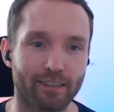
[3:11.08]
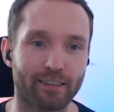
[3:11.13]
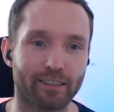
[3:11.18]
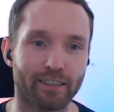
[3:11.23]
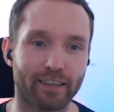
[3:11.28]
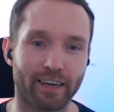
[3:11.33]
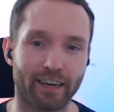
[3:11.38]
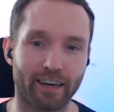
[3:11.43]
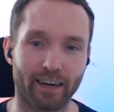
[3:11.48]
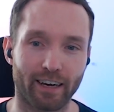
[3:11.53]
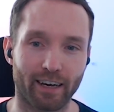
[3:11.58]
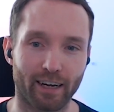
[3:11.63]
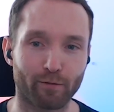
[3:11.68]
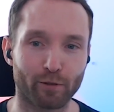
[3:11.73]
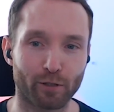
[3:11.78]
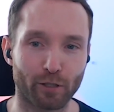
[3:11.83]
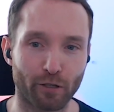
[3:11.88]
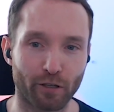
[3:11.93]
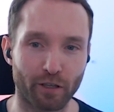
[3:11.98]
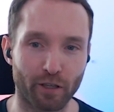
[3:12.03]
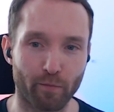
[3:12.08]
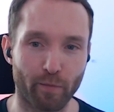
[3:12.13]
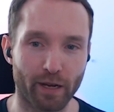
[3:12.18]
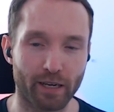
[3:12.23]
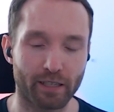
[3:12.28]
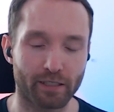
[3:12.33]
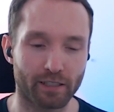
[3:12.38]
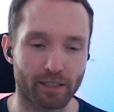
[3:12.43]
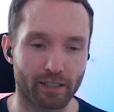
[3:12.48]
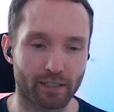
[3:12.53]
Yeah, absolutely. The
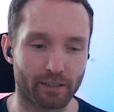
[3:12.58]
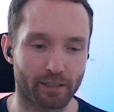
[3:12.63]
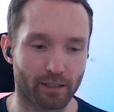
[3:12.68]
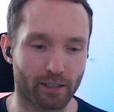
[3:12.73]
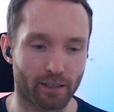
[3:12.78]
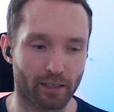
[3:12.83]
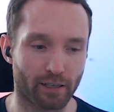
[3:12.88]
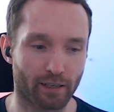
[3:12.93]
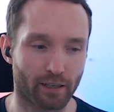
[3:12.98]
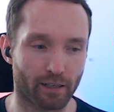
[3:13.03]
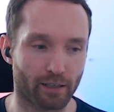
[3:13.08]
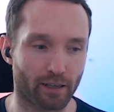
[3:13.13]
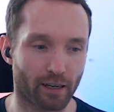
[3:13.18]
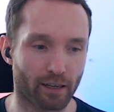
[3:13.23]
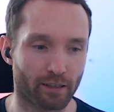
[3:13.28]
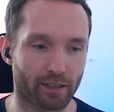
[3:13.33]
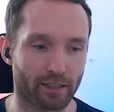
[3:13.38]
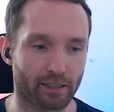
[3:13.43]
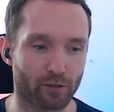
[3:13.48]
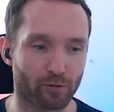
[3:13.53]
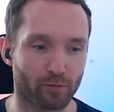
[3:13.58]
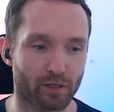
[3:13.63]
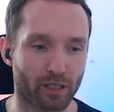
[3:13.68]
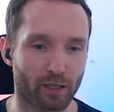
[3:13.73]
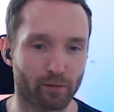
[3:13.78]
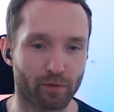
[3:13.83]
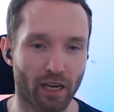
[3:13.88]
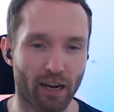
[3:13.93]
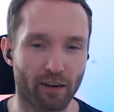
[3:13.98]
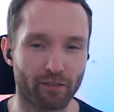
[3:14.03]
basics are, I think,
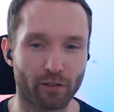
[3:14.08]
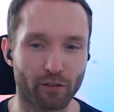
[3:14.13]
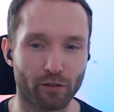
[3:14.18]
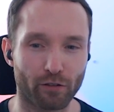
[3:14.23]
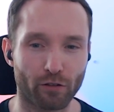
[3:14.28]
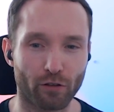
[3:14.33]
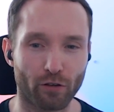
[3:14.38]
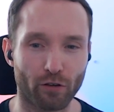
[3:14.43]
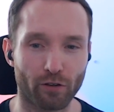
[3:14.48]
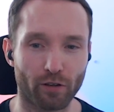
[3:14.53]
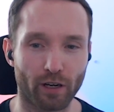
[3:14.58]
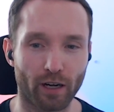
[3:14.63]
sometimes an afterthought.